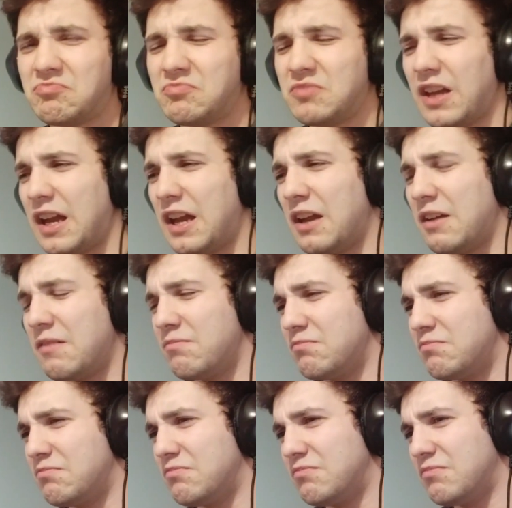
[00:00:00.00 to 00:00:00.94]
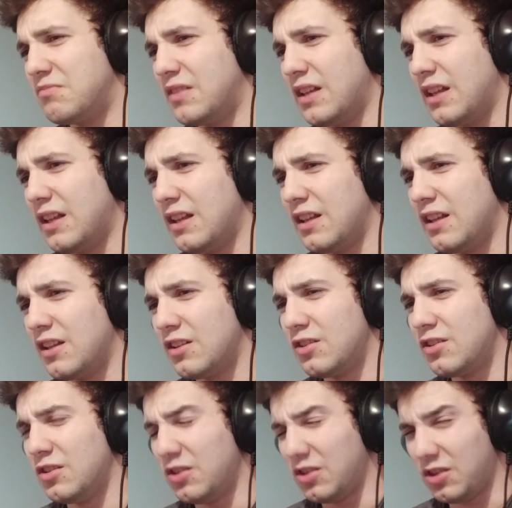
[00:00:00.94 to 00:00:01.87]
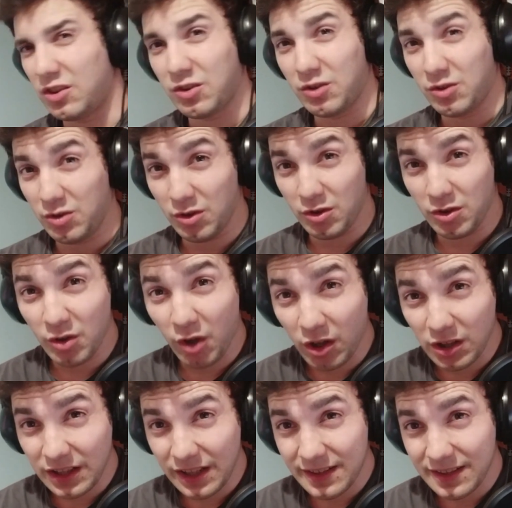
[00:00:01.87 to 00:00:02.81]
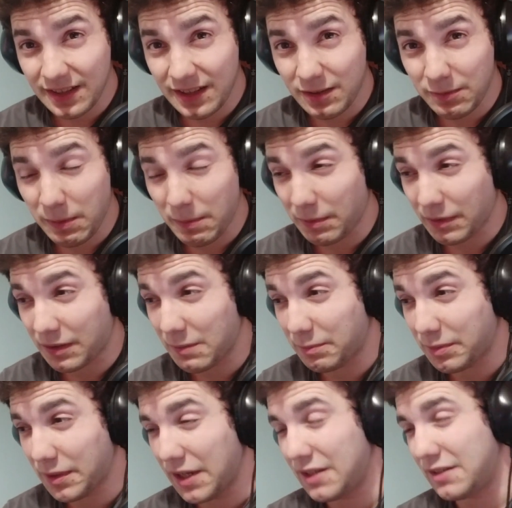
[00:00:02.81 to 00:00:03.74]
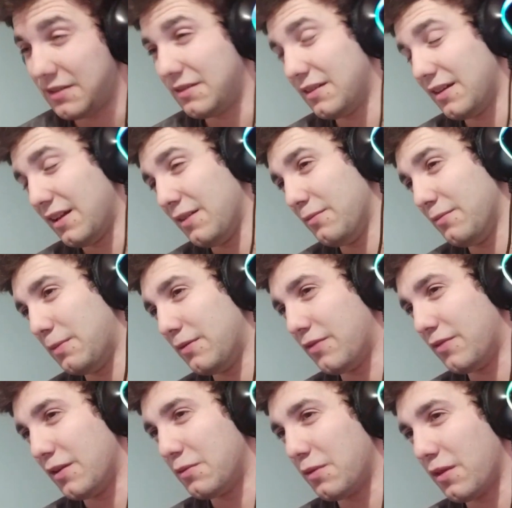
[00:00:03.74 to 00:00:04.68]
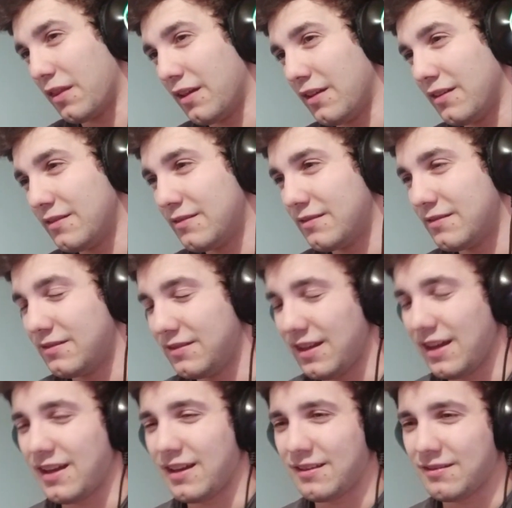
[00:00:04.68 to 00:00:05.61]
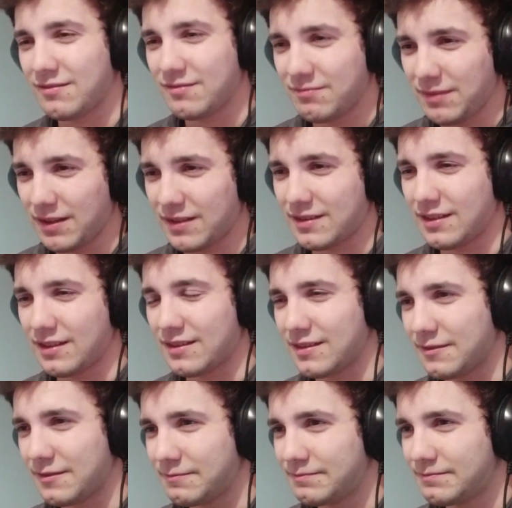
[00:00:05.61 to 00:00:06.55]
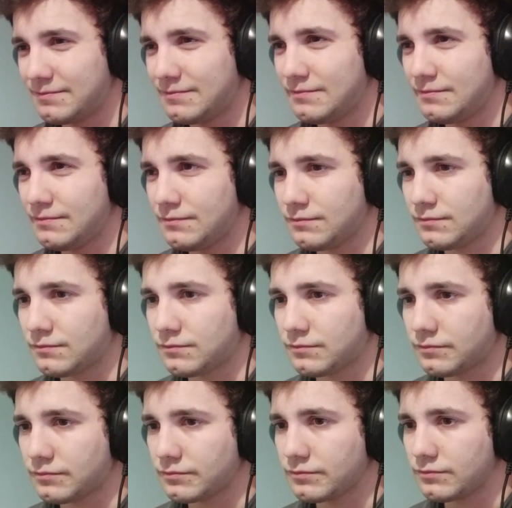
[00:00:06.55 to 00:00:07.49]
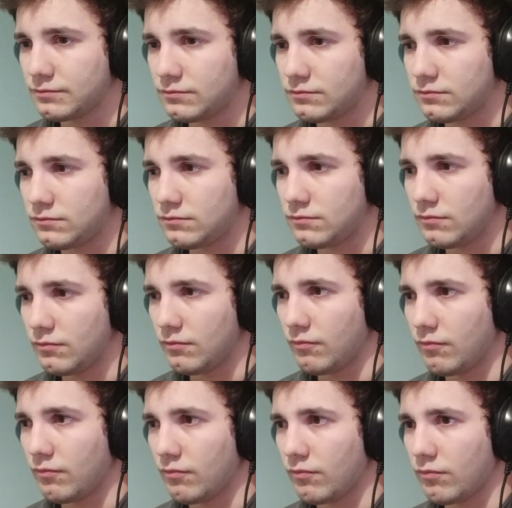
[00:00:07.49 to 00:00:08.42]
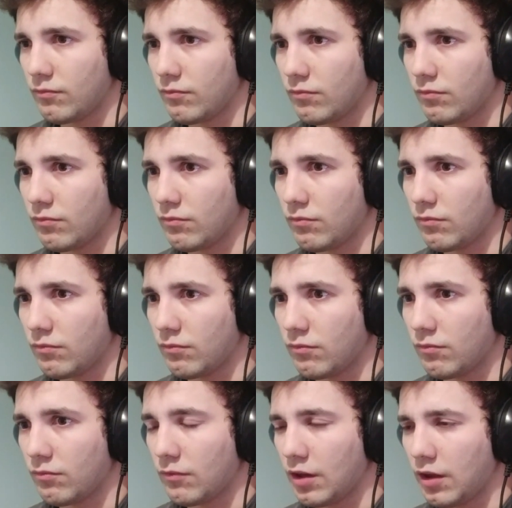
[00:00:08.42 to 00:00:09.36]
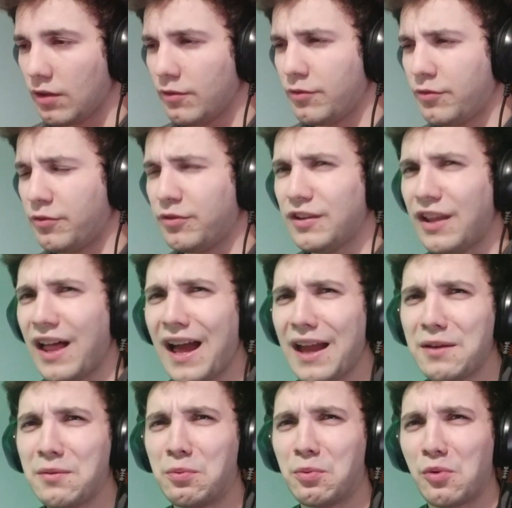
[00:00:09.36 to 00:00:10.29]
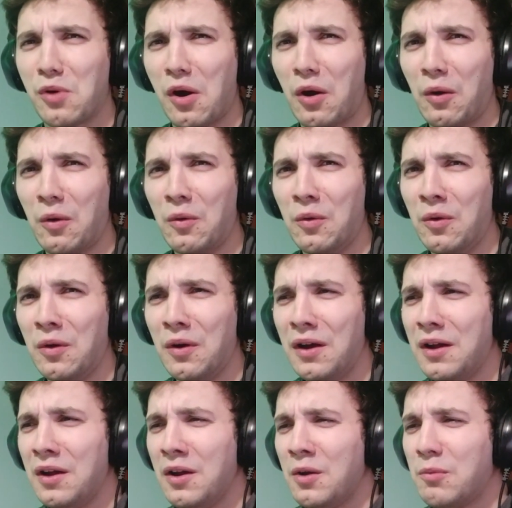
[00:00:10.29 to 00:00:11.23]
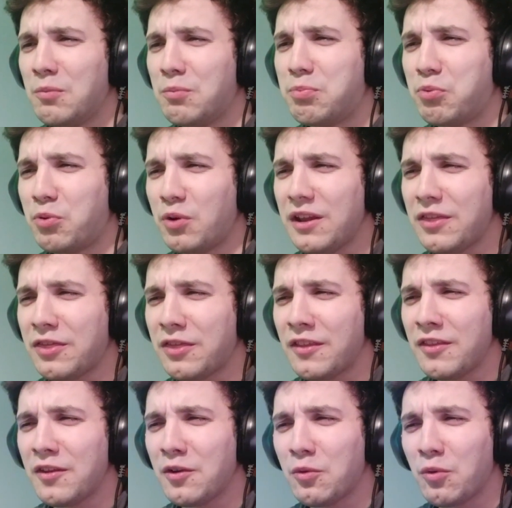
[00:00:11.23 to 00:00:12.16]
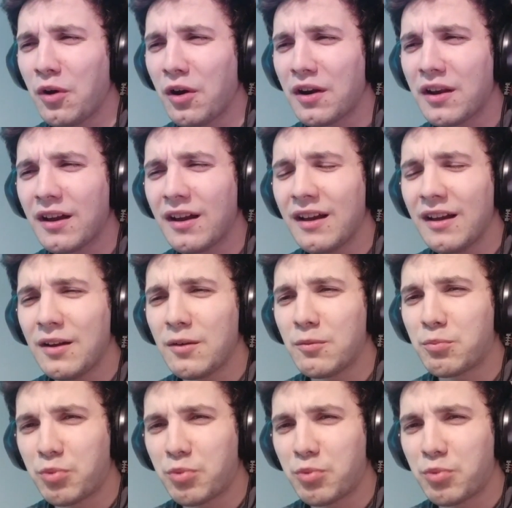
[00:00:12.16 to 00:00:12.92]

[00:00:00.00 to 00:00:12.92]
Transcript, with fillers: Yeah. Not listening to people complain. I'll be fine with that. Yeah, How makes about sense. This? Would you rather breathe underwater or fly? Fly, bro. Breathe underwater.